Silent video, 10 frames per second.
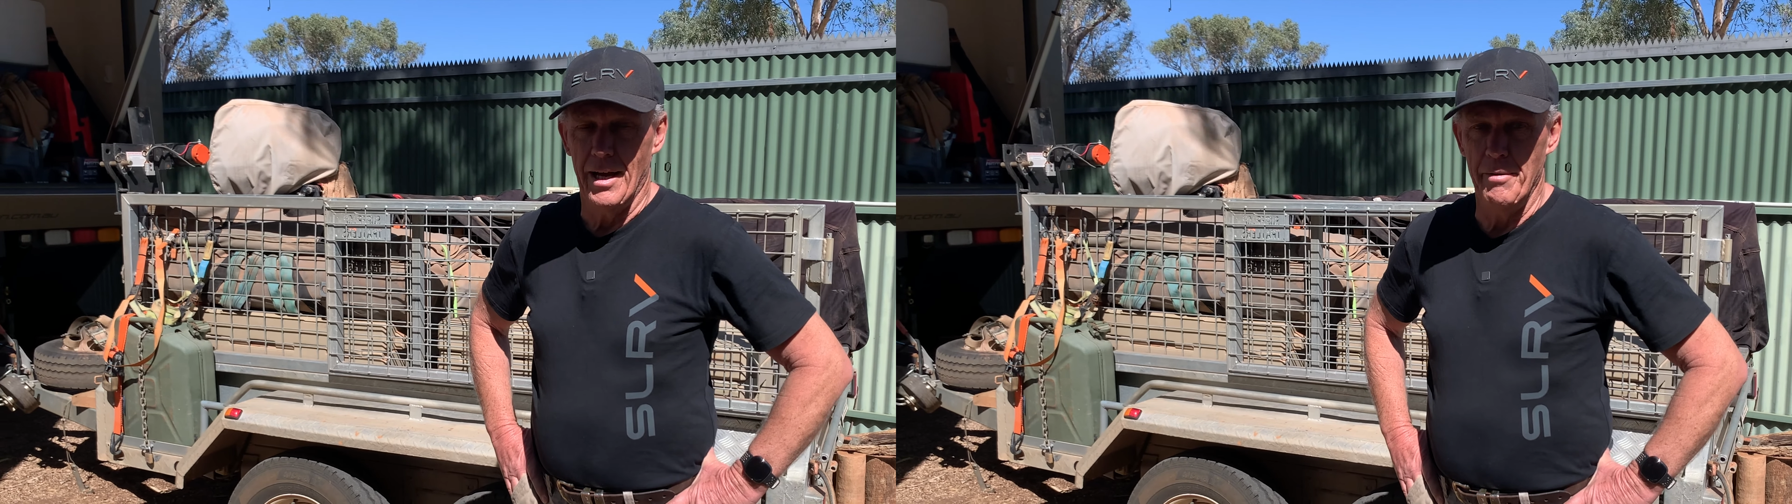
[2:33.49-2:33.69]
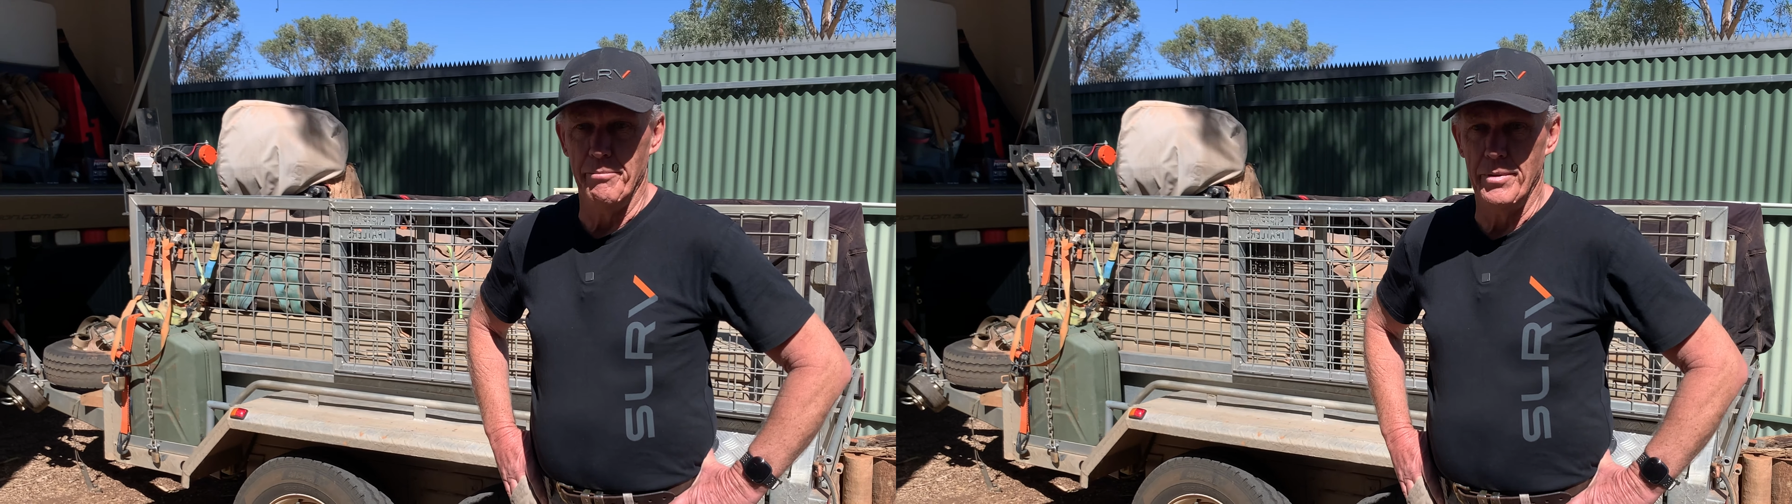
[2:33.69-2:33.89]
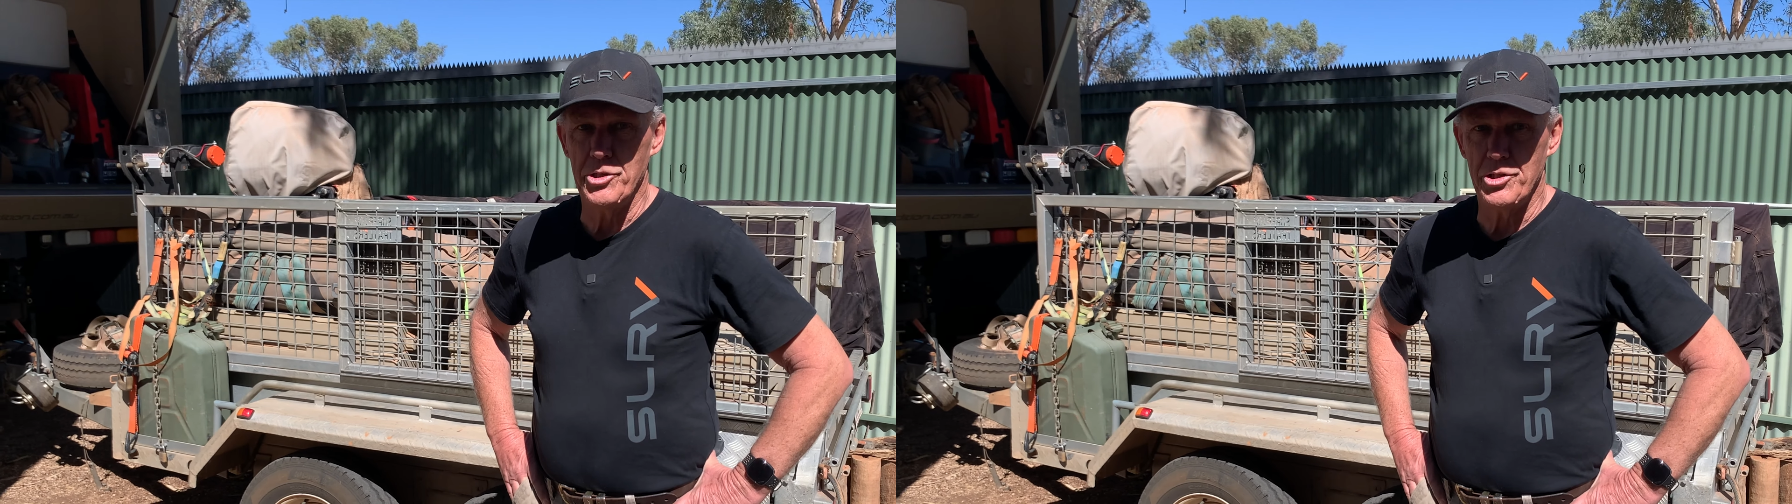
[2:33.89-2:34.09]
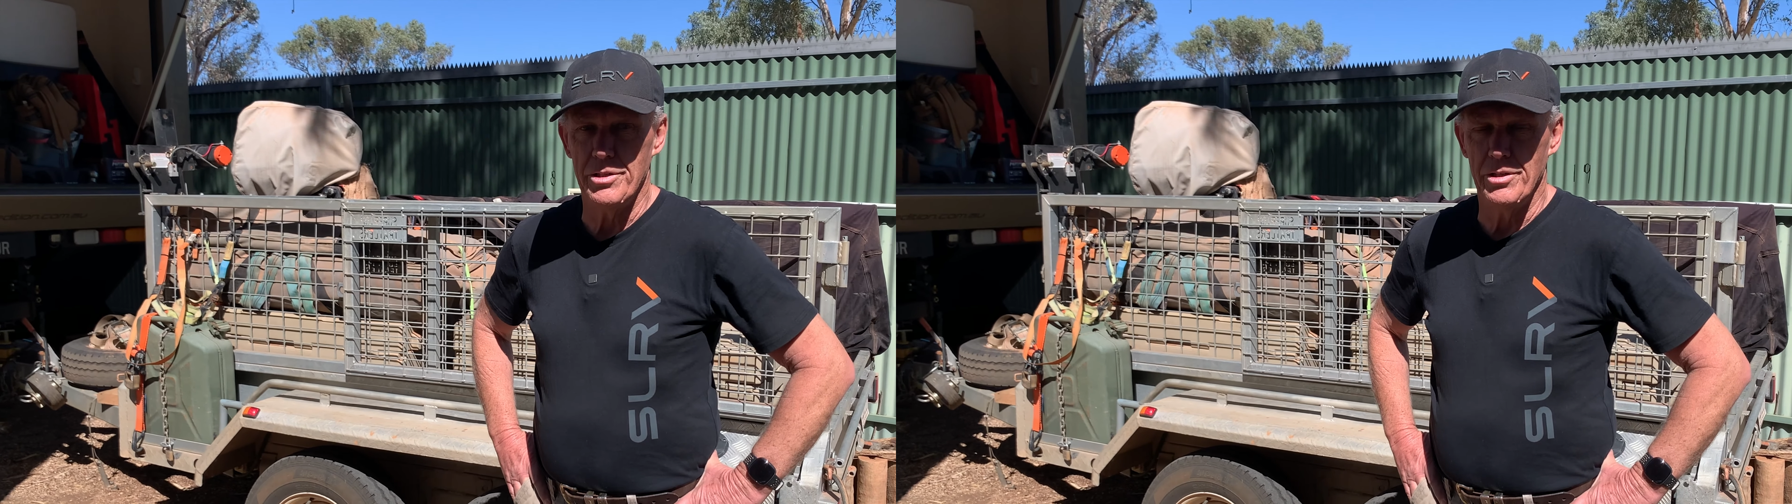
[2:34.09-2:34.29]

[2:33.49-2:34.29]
amiss